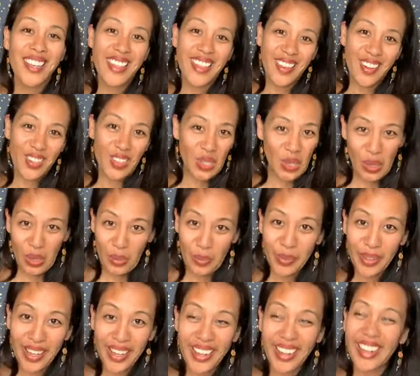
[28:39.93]
There's another
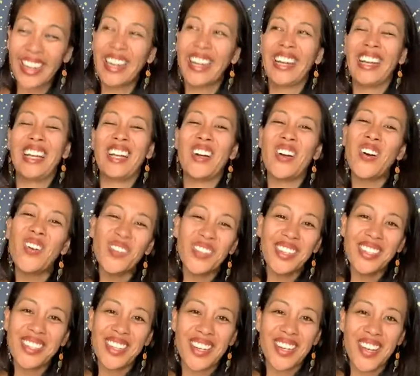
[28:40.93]
plug.
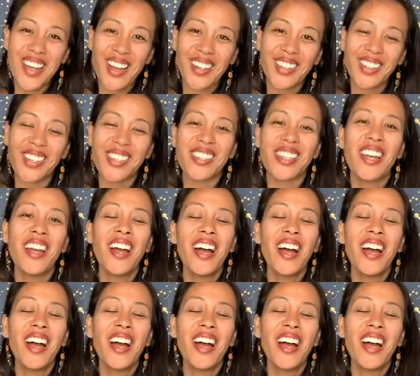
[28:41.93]
Only $10.